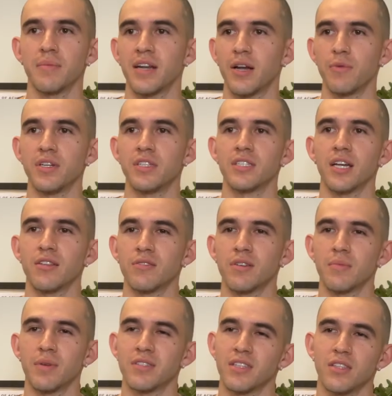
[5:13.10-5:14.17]
and I reached out to
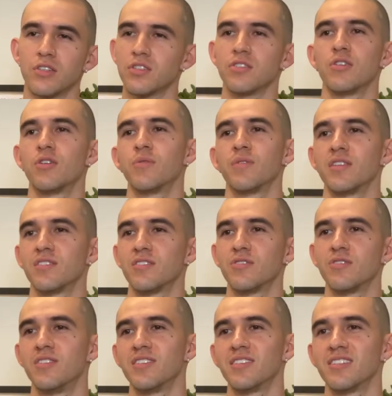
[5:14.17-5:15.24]
him. I was like, there's no way this
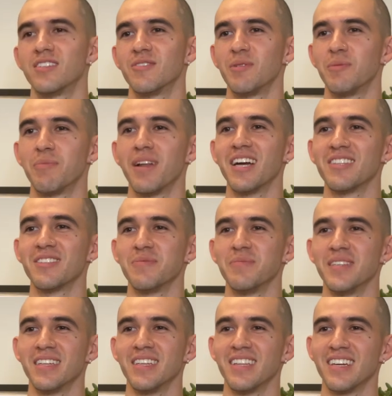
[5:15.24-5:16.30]
dude is gonna reply to
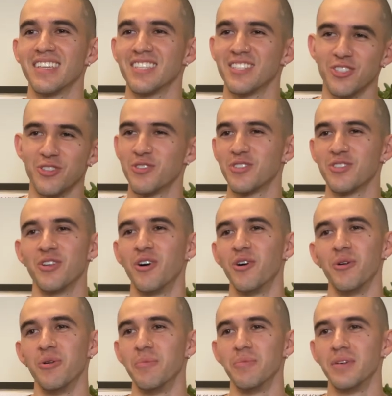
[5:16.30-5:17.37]
me. Like, this dude's
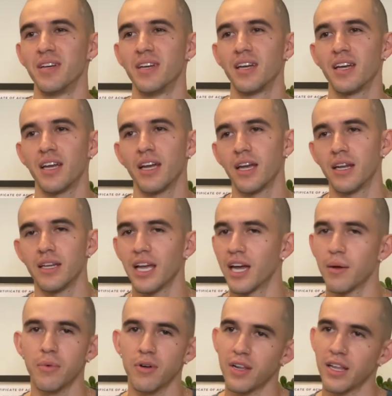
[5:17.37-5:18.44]
dope. And
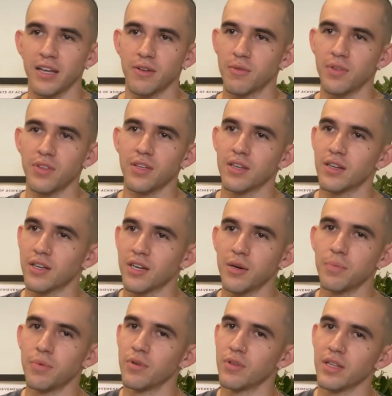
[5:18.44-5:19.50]
yeah, bro, like within a
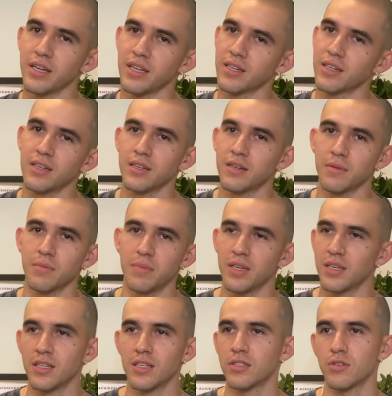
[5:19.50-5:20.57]
couple like
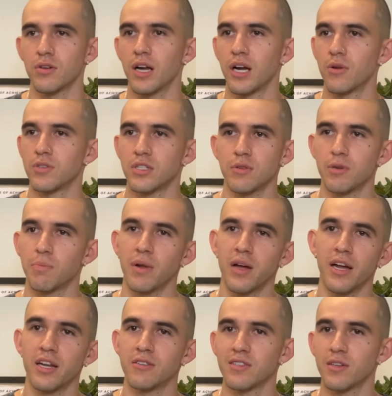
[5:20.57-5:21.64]
minutes or hours, he
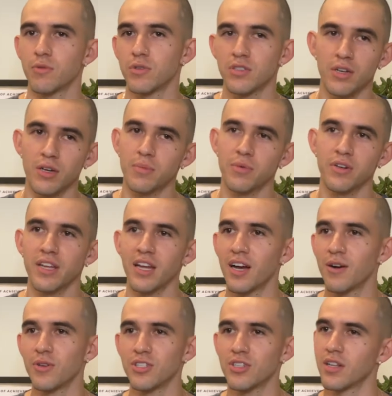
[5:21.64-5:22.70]
replied. He's like, what's up, bro? Yeah,
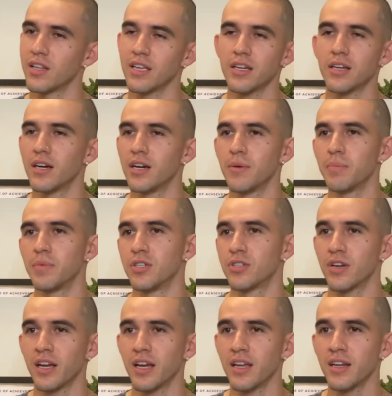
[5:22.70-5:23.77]
we should link up and
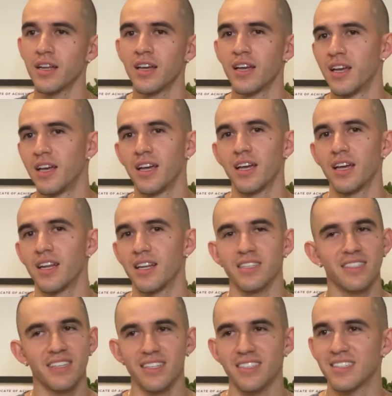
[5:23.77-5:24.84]
train. And I
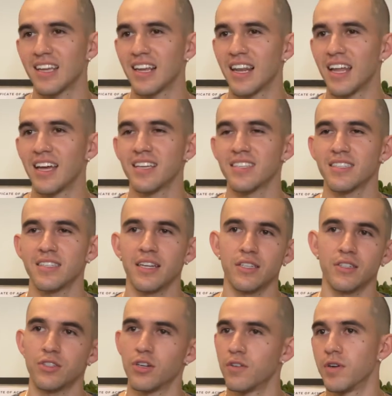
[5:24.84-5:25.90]
said, say less. And I
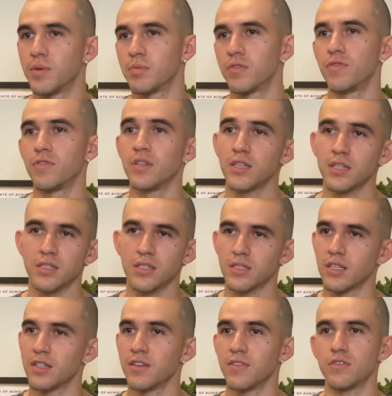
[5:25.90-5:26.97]
drove up to Phoenix because
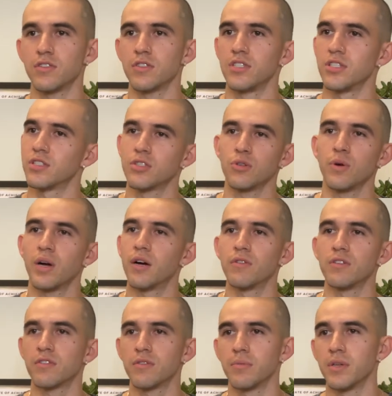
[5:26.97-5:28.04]
he lived just 2
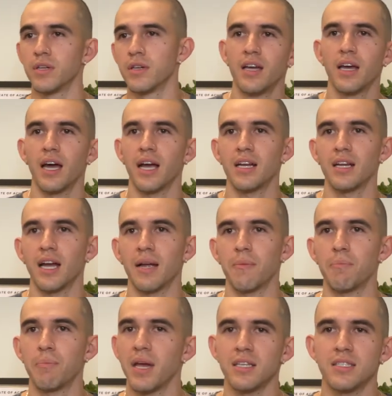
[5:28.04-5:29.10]
hours from me. I
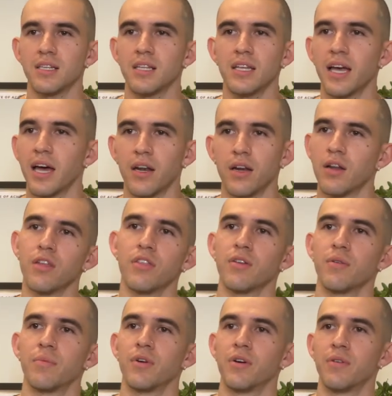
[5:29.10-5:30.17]
basically had
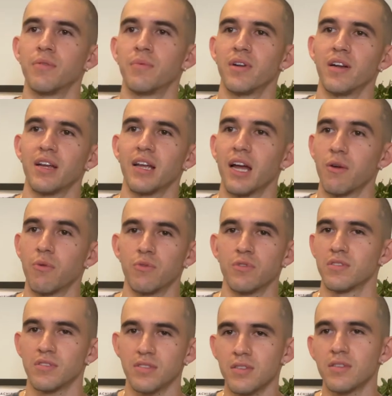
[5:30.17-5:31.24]
nothing, bro, but I
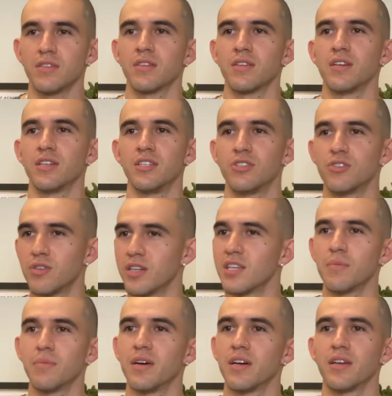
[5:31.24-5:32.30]
was
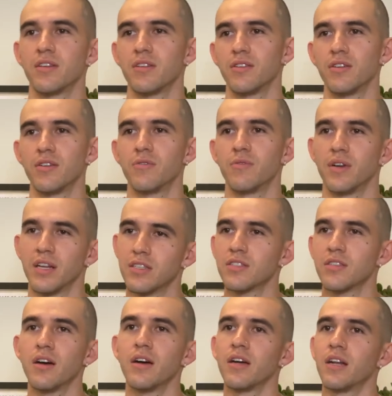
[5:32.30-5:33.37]
intrigued by, you know, when I
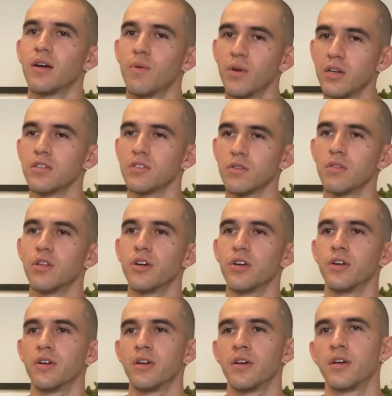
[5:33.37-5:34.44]
saw it and I wanted to
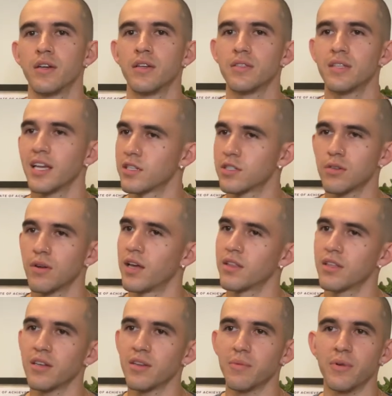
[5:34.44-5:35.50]
learn. Thanks to
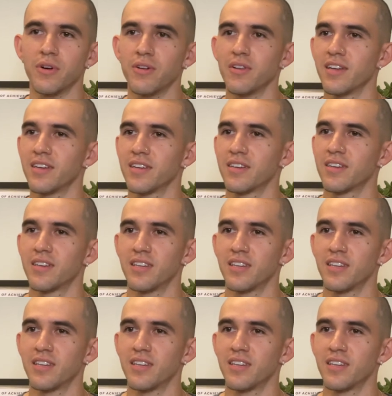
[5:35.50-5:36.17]
Anthony, bro, like